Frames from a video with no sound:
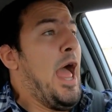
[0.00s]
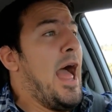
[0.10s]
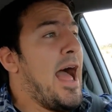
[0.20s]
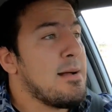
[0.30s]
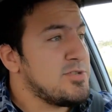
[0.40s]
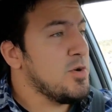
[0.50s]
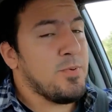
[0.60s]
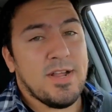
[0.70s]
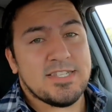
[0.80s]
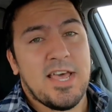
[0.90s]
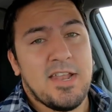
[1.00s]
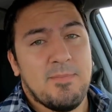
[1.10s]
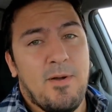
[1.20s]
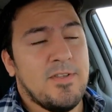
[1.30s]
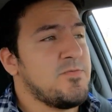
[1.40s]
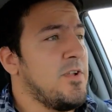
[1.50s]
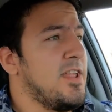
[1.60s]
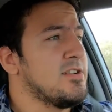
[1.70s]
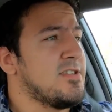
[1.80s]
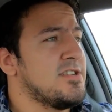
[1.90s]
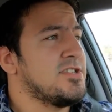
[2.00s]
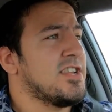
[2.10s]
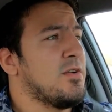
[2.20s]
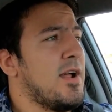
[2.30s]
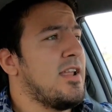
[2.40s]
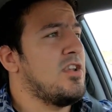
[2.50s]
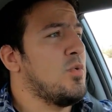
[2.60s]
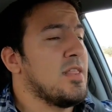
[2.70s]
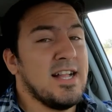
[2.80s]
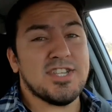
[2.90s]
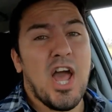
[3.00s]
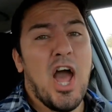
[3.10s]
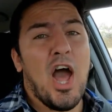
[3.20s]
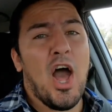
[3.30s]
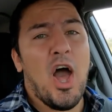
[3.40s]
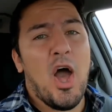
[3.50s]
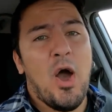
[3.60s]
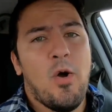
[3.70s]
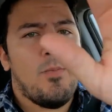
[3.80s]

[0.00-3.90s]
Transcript: I'm super excited about this video, so let's just get right into it. Let's go!